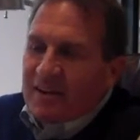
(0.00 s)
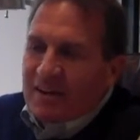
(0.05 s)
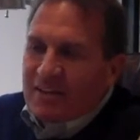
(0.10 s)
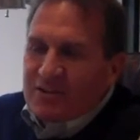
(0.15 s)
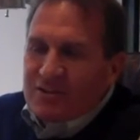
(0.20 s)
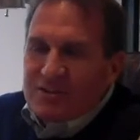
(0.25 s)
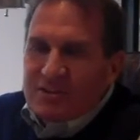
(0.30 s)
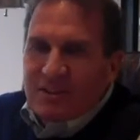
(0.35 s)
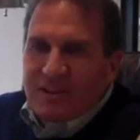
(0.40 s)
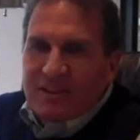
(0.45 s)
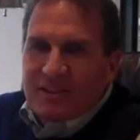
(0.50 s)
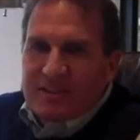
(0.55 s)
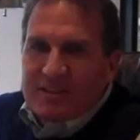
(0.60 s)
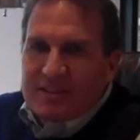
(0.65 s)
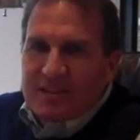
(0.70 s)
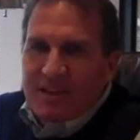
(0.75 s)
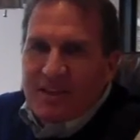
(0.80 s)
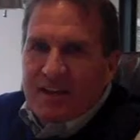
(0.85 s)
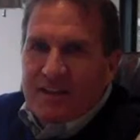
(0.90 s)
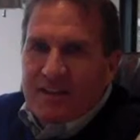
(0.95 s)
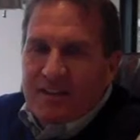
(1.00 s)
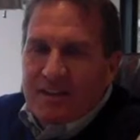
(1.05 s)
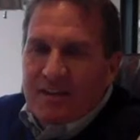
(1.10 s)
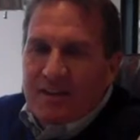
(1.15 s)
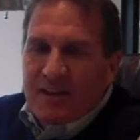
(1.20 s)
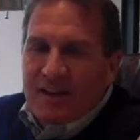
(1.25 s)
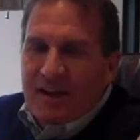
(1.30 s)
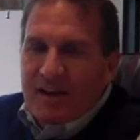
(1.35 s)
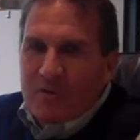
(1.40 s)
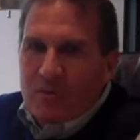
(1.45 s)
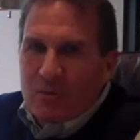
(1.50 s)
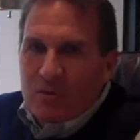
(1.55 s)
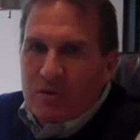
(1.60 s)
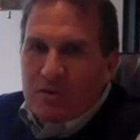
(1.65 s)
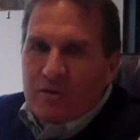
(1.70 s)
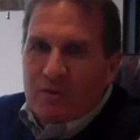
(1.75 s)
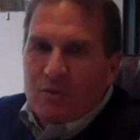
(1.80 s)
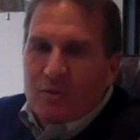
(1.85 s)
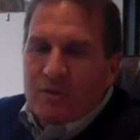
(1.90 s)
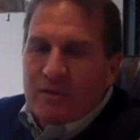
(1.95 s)
I just like to say that I
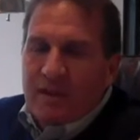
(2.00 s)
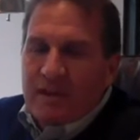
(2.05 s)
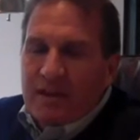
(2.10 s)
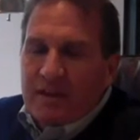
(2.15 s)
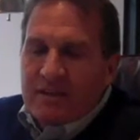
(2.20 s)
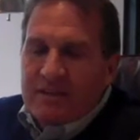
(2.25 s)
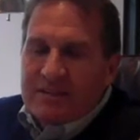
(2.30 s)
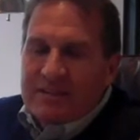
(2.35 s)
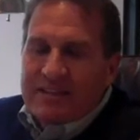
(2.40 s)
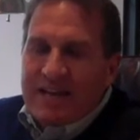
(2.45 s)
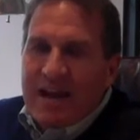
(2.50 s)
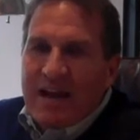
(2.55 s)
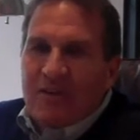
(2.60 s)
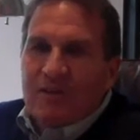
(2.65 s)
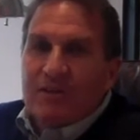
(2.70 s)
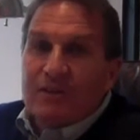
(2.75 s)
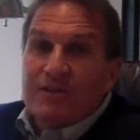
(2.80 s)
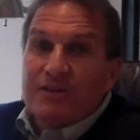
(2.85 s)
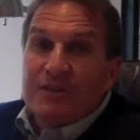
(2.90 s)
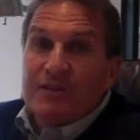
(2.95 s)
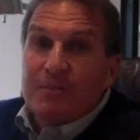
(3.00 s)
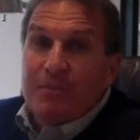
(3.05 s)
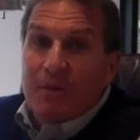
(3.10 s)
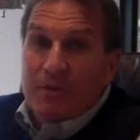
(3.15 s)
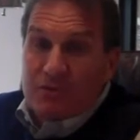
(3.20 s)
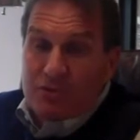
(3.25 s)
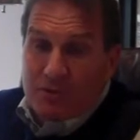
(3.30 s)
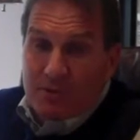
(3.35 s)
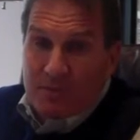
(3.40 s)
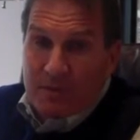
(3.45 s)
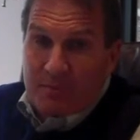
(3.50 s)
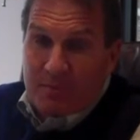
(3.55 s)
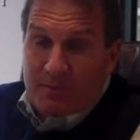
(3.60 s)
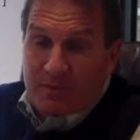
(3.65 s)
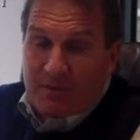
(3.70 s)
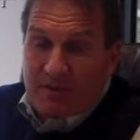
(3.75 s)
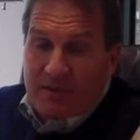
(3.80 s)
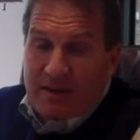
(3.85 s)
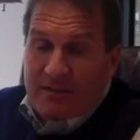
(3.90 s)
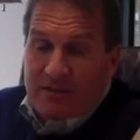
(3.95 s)
work with a talented bunch of people
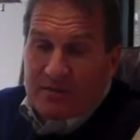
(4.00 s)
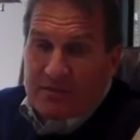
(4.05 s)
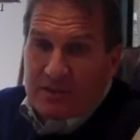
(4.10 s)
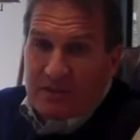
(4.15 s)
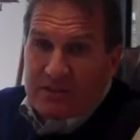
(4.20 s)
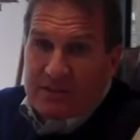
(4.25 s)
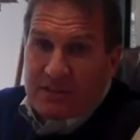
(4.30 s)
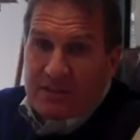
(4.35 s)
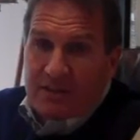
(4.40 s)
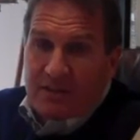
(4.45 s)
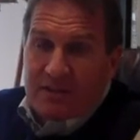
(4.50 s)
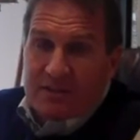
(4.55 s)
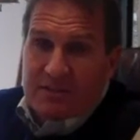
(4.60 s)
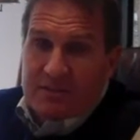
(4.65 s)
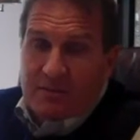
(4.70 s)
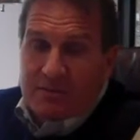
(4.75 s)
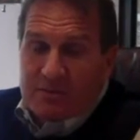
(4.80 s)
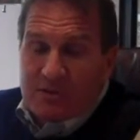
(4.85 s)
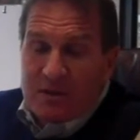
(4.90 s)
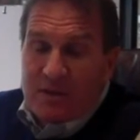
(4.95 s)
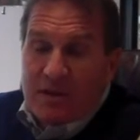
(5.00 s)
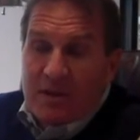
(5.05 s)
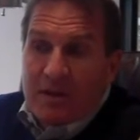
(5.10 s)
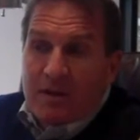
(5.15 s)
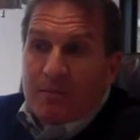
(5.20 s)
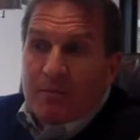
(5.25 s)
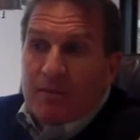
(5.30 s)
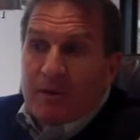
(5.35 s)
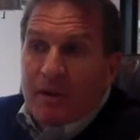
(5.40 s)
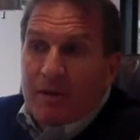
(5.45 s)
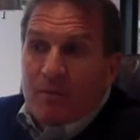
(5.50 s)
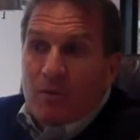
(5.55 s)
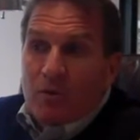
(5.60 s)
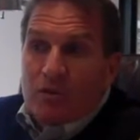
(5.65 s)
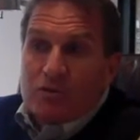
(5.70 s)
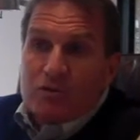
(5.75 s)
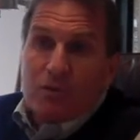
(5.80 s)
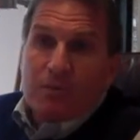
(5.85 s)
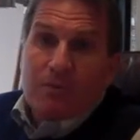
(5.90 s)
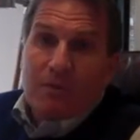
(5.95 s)
here at Advertising Concepts. But I'm
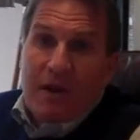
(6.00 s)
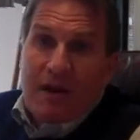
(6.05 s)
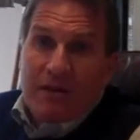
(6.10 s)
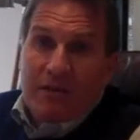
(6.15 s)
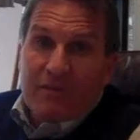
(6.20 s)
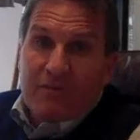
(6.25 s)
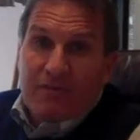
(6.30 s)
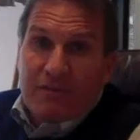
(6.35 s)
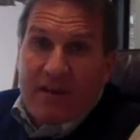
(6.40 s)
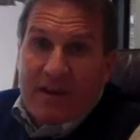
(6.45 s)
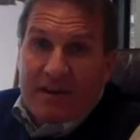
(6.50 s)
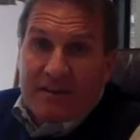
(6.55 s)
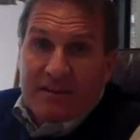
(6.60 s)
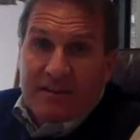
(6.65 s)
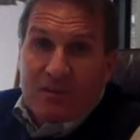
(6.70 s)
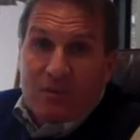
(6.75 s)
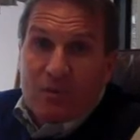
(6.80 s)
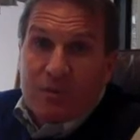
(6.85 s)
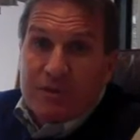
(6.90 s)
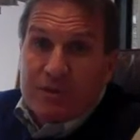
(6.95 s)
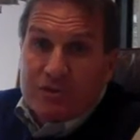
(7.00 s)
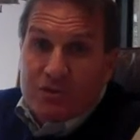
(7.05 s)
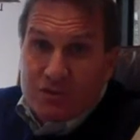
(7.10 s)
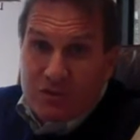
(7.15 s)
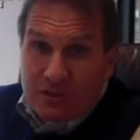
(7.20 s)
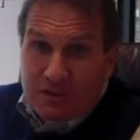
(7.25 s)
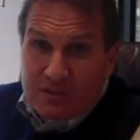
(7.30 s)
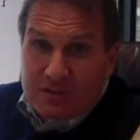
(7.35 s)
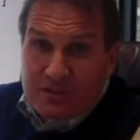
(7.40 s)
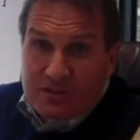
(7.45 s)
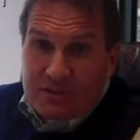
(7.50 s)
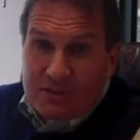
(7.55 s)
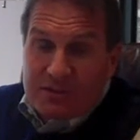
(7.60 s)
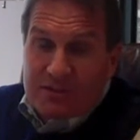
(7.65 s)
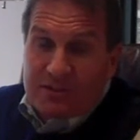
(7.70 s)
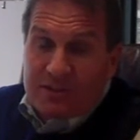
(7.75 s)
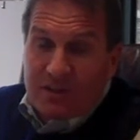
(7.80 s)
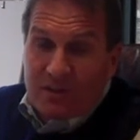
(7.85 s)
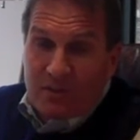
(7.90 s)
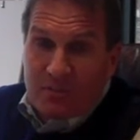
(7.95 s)
also proud of the fact that we just
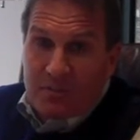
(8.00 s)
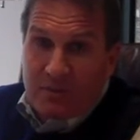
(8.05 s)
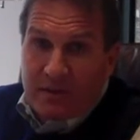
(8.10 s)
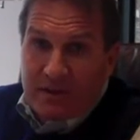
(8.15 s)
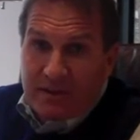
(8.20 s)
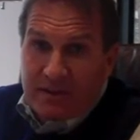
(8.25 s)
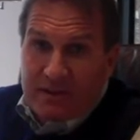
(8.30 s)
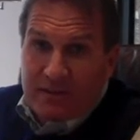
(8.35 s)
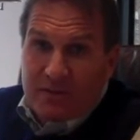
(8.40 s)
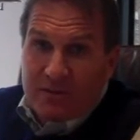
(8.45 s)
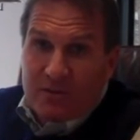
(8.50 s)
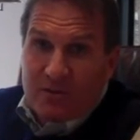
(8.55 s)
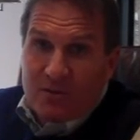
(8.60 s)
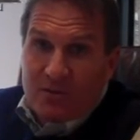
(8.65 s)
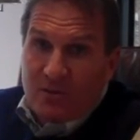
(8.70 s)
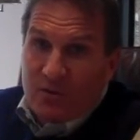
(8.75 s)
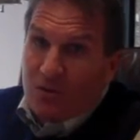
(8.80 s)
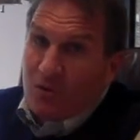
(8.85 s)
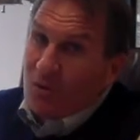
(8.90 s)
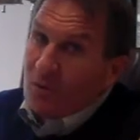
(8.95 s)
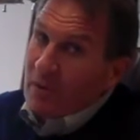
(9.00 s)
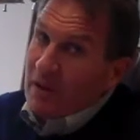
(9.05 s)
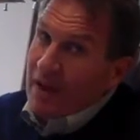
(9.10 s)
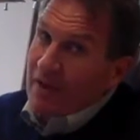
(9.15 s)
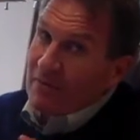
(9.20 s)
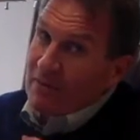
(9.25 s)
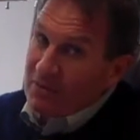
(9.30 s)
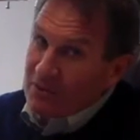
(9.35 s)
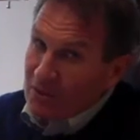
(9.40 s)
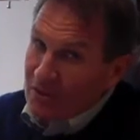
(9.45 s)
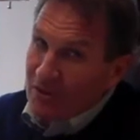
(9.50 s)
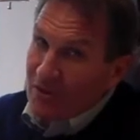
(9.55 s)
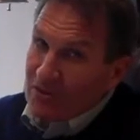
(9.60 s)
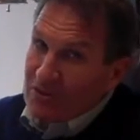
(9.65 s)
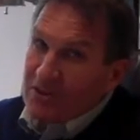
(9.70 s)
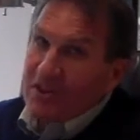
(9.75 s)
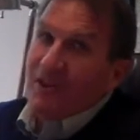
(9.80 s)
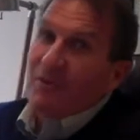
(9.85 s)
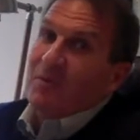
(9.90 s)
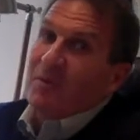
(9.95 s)
celebrated, although we haven't done our
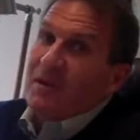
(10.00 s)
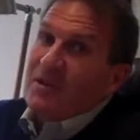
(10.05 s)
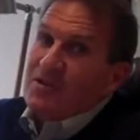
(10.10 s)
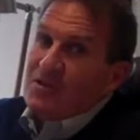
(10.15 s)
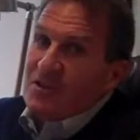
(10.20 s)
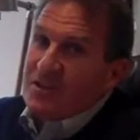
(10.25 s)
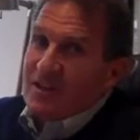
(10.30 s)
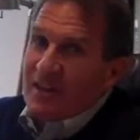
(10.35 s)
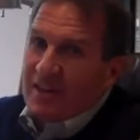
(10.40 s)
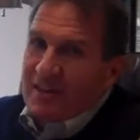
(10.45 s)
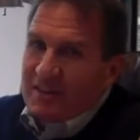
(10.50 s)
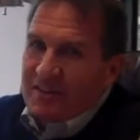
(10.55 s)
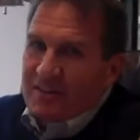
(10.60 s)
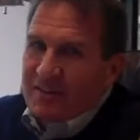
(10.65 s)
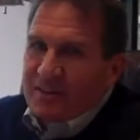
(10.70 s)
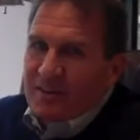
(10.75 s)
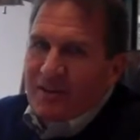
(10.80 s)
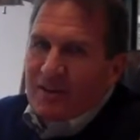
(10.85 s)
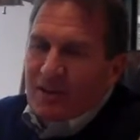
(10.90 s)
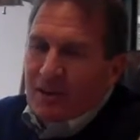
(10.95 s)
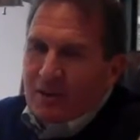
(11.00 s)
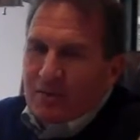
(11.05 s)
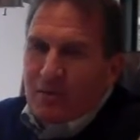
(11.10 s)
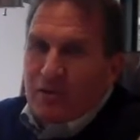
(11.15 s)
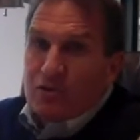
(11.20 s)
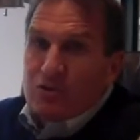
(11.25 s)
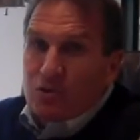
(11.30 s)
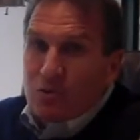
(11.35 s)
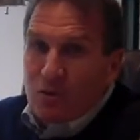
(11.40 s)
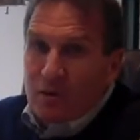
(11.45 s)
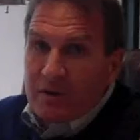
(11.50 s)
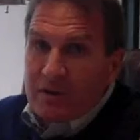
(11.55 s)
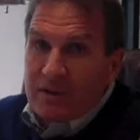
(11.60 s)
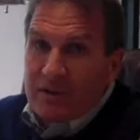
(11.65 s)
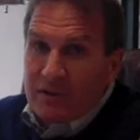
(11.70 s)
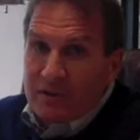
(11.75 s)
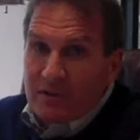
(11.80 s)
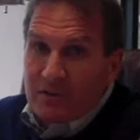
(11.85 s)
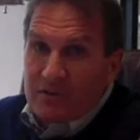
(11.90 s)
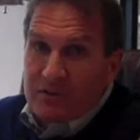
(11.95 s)
celebration yet, of our 20
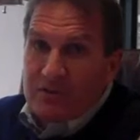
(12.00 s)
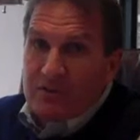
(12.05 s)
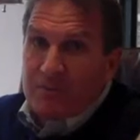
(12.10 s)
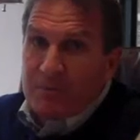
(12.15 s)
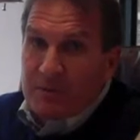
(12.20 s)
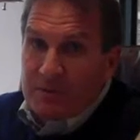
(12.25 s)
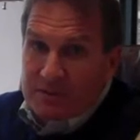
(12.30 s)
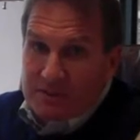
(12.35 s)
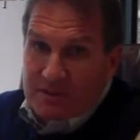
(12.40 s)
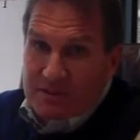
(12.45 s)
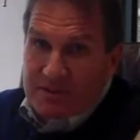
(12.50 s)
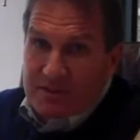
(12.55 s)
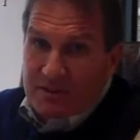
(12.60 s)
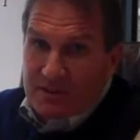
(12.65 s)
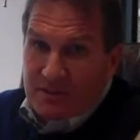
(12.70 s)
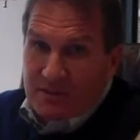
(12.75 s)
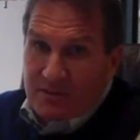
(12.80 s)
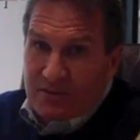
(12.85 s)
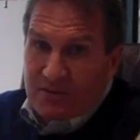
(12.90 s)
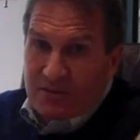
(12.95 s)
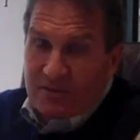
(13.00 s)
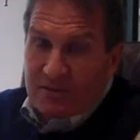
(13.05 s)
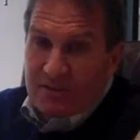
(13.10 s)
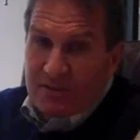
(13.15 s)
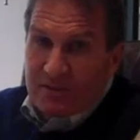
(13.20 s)
years of business here